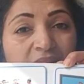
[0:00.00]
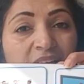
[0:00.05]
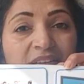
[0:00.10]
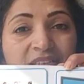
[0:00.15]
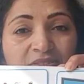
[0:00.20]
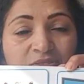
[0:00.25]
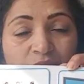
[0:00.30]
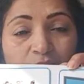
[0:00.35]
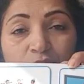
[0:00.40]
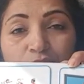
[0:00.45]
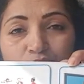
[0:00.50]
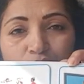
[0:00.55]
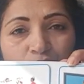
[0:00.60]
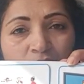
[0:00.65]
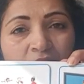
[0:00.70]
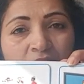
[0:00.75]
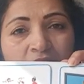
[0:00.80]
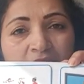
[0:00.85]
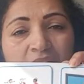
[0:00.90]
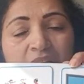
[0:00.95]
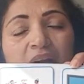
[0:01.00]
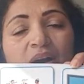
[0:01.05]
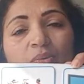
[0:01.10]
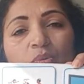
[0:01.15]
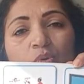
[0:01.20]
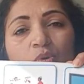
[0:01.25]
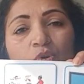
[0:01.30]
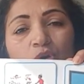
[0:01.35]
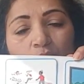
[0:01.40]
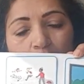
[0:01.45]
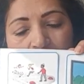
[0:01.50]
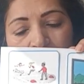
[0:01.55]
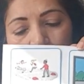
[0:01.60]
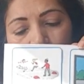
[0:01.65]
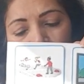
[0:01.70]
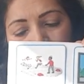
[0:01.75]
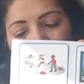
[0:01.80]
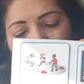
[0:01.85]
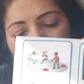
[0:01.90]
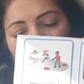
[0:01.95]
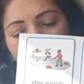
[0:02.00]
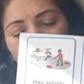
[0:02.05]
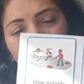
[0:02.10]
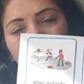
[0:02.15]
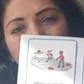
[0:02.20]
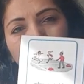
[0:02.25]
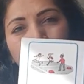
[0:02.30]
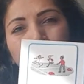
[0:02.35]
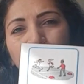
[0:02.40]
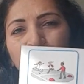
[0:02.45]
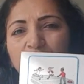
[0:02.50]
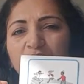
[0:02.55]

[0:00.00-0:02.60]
That is also a good way of learning,